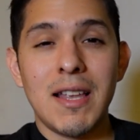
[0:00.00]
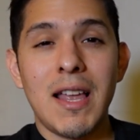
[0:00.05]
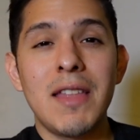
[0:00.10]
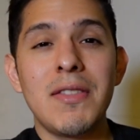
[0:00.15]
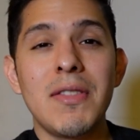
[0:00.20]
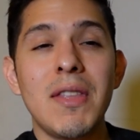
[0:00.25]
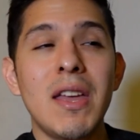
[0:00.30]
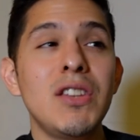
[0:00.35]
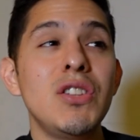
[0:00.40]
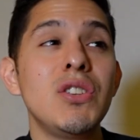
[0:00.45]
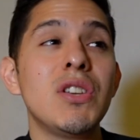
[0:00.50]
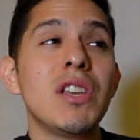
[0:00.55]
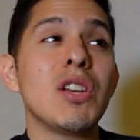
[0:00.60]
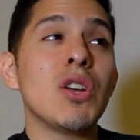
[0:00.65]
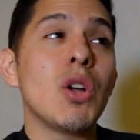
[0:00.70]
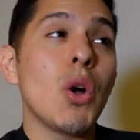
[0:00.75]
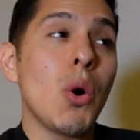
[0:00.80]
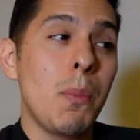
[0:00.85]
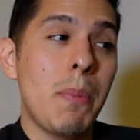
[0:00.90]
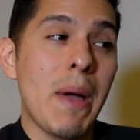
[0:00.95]
And then you can
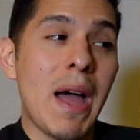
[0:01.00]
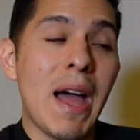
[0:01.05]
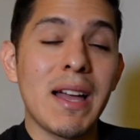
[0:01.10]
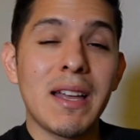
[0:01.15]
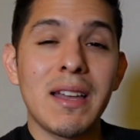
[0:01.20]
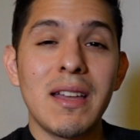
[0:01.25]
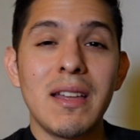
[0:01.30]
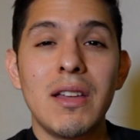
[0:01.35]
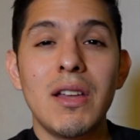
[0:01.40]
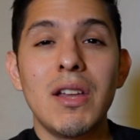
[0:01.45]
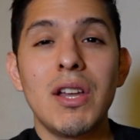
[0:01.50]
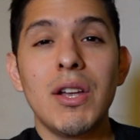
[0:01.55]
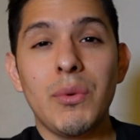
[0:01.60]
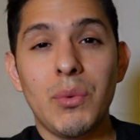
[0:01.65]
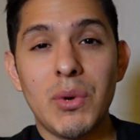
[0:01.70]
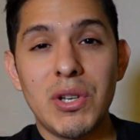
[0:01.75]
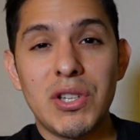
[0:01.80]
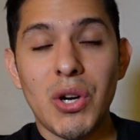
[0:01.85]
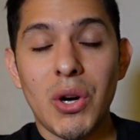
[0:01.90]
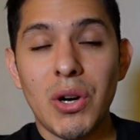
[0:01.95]
go back,
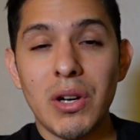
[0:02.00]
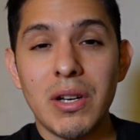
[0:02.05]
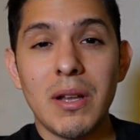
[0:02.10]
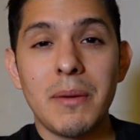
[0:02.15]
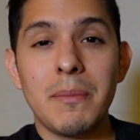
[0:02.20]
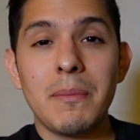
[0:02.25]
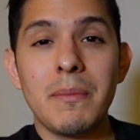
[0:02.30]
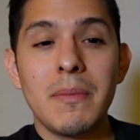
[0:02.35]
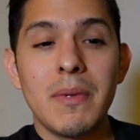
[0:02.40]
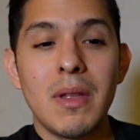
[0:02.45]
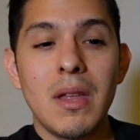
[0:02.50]
return them.